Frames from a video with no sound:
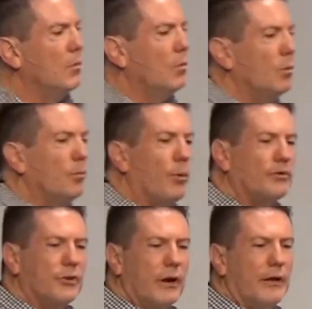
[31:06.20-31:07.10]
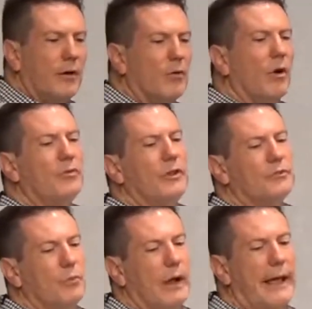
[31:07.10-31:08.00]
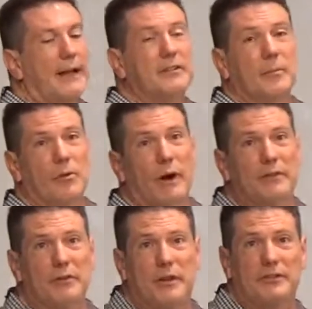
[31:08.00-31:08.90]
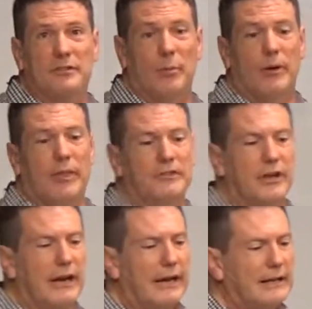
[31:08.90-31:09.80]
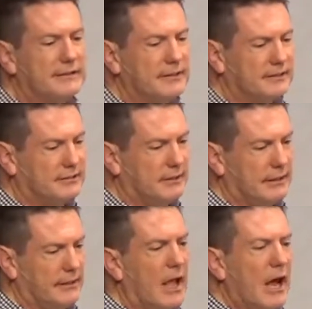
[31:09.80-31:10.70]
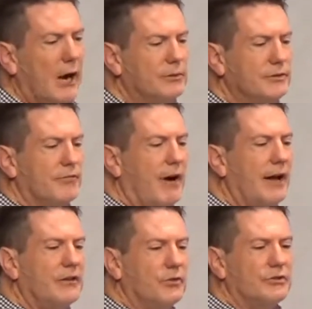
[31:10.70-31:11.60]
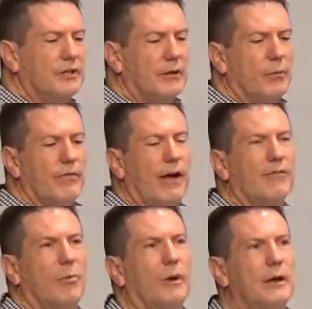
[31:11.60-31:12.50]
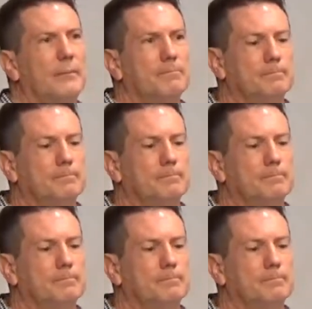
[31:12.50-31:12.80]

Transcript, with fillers: One person I know wrote this when I asked him to write their testimony. They said, At age 16, I was invited to attend a revival meeting.